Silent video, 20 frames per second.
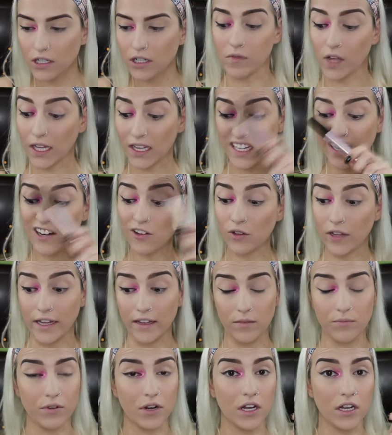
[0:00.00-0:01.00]
Not that I don't like
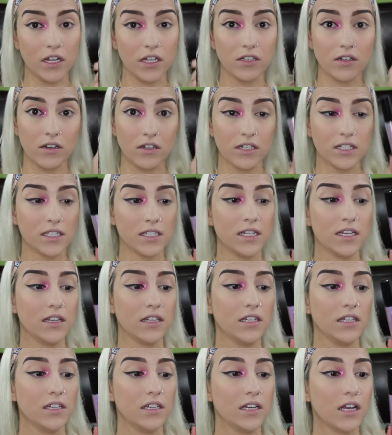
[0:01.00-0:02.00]
the product, honestly
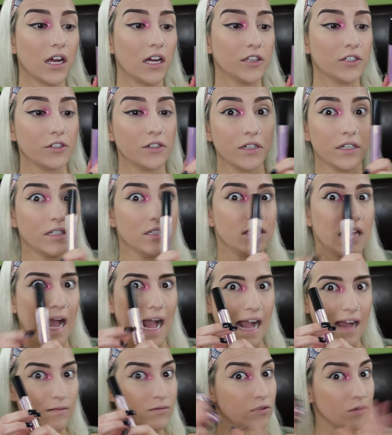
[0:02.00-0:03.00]
the color is
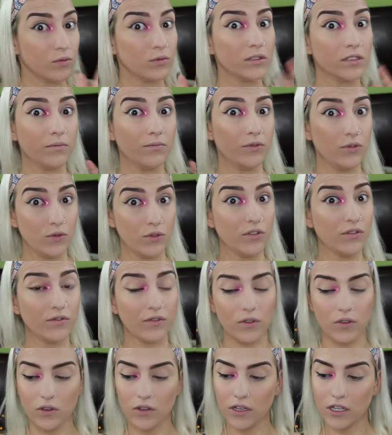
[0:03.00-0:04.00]
absolutely
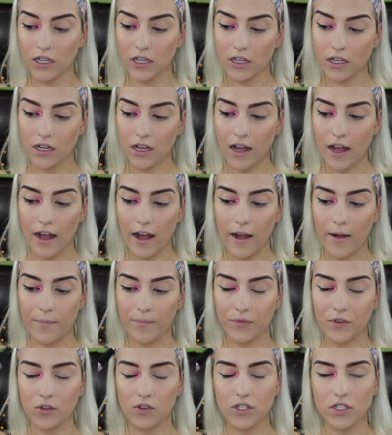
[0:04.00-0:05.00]
beautiful.
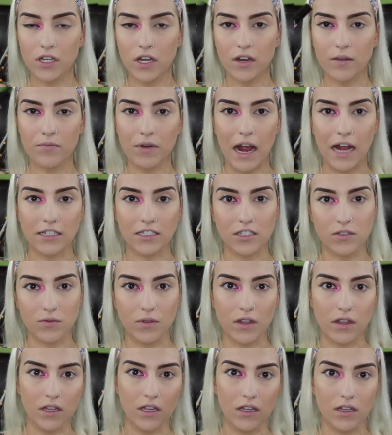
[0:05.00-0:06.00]
You just gotta practice
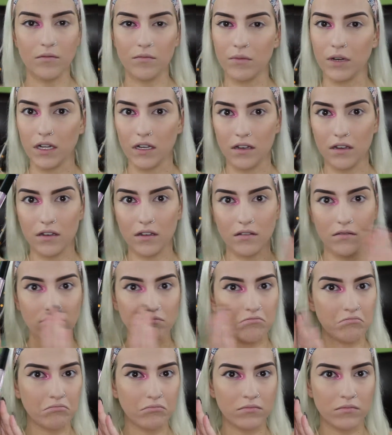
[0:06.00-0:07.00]
with it, but
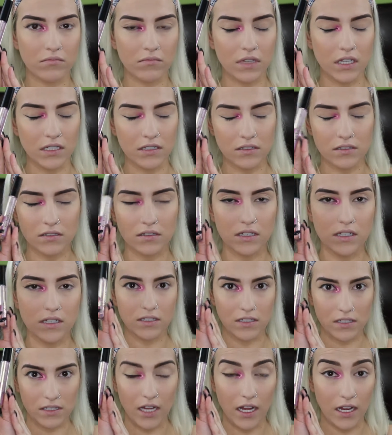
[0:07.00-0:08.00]
this
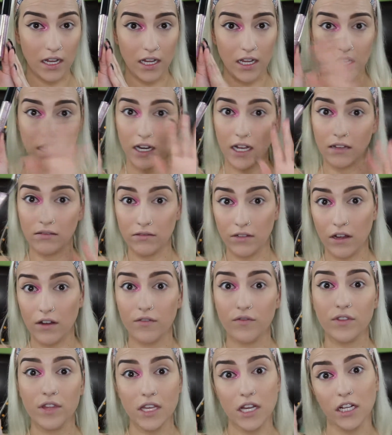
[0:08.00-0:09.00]
stunning and I
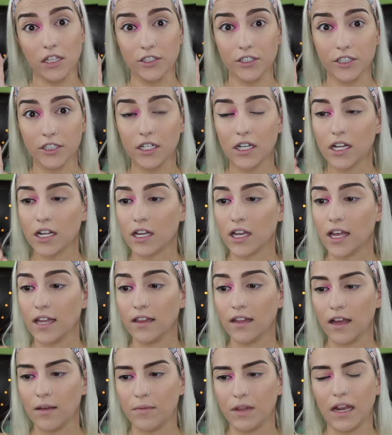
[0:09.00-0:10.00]
love the color,
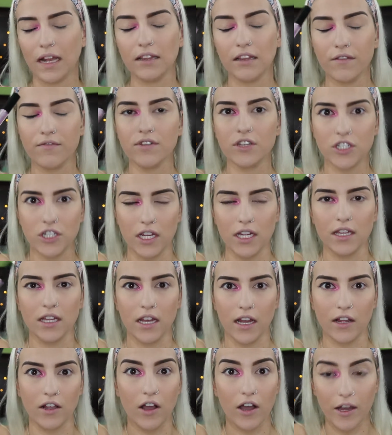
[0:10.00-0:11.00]
and I mean I love the shade that
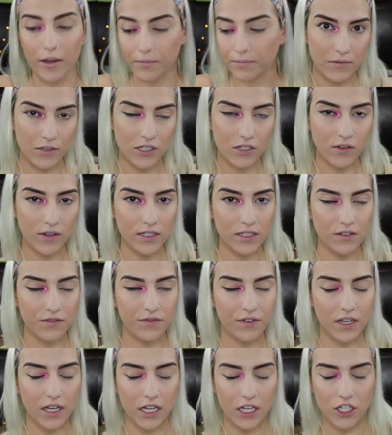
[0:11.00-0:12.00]
I got. I'm just going to
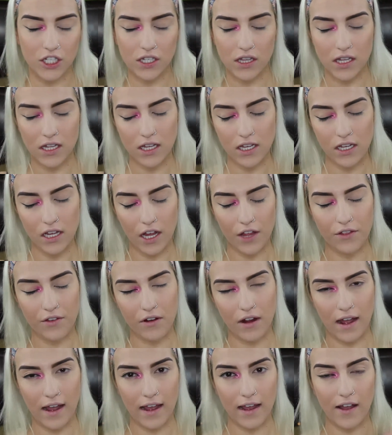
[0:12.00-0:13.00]
finish the other
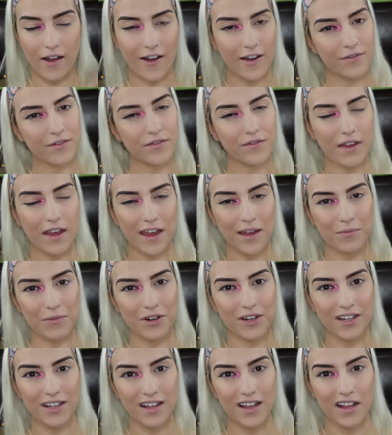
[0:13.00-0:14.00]
eye off of
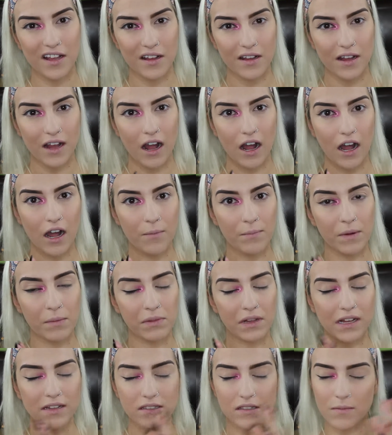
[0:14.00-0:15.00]
camera,
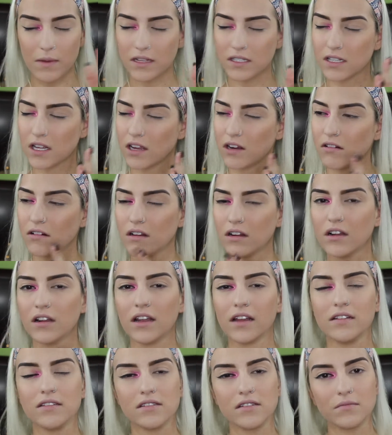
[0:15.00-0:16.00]
apply some mascara
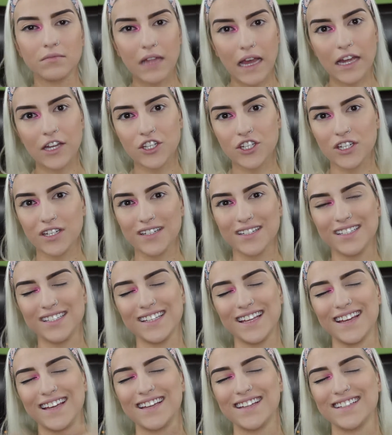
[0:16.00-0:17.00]
and some lashes,
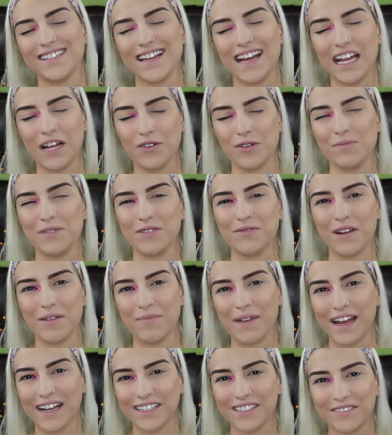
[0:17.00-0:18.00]
and I will be right
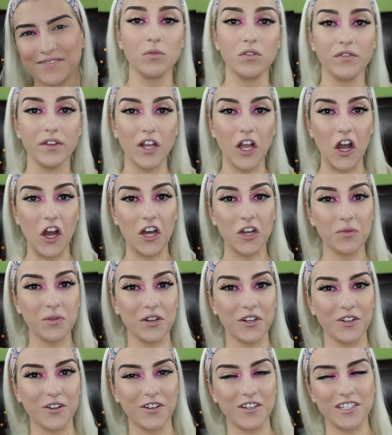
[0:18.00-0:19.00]
back. Moving on, we
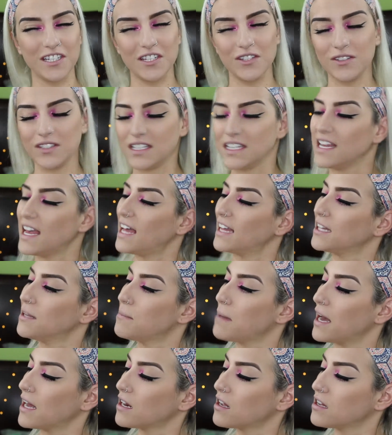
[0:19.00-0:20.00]
are going to use the
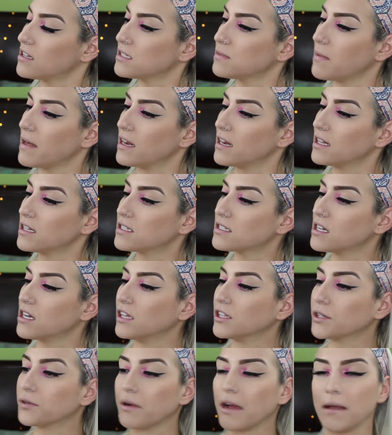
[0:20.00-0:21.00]
Alamar Cosmetics
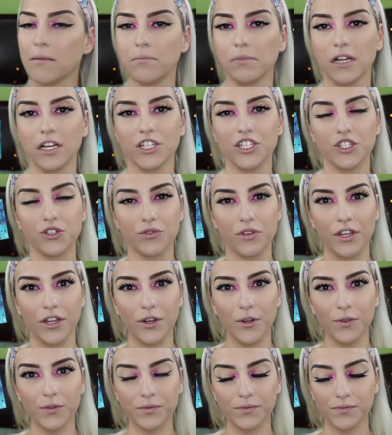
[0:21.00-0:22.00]
Colorete Blush
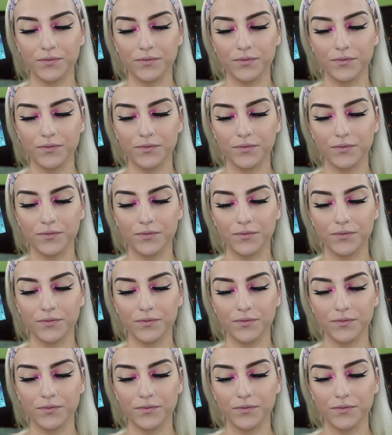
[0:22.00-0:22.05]
Trio.